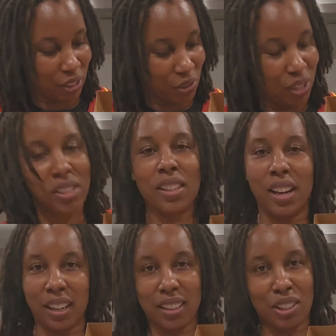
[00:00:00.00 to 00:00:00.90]
of donuts. And
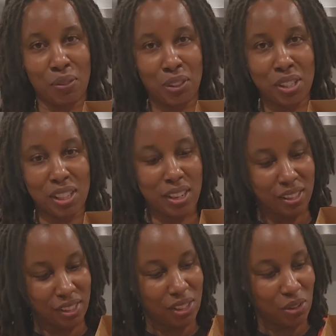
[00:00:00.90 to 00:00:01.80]
I could definitely see because
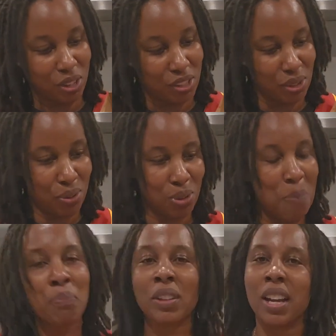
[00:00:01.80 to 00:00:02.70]
this donut is huge.
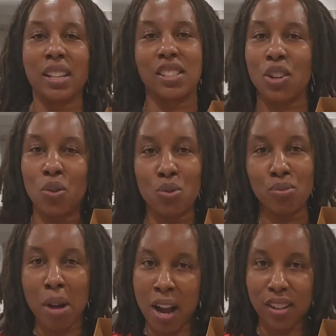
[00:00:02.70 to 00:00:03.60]
Has its own
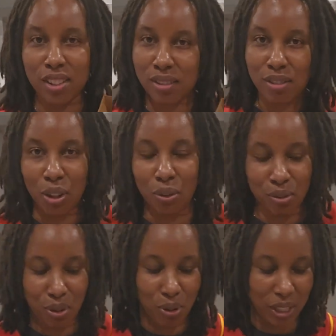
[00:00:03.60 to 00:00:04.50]
box. So, you
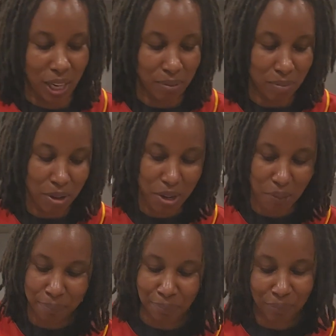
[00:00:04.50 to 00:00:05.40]
know, it's got to be big.
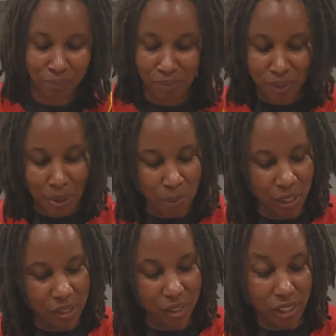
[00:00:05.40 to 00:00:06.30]
But
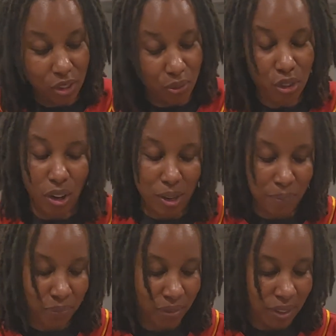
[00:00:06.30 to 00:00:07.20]
let's get this one a try.
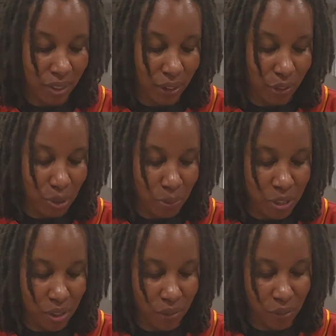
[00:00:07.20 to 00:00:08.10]
We'll give a little
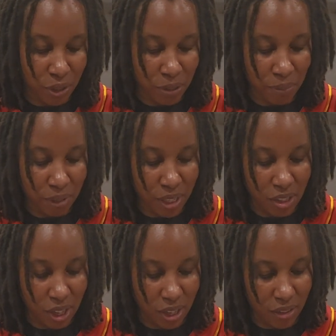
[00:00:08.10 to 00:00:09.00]
piece of each
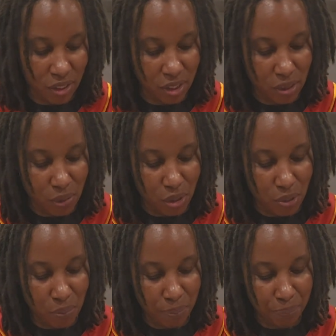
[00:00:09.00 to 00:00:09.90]
side just to see what it do.
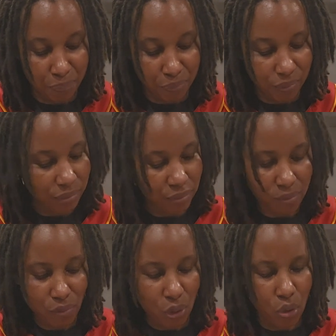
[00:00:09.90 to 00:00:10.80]

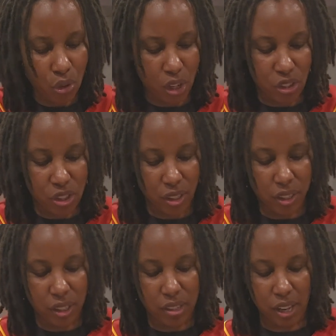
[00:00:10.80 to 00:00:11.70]
I'm going to try just the
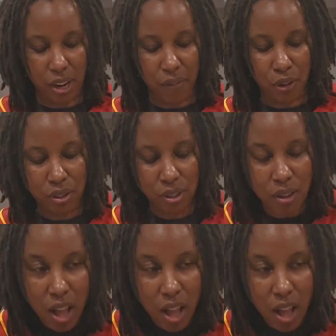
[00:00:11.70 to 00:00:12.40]
glazed side first.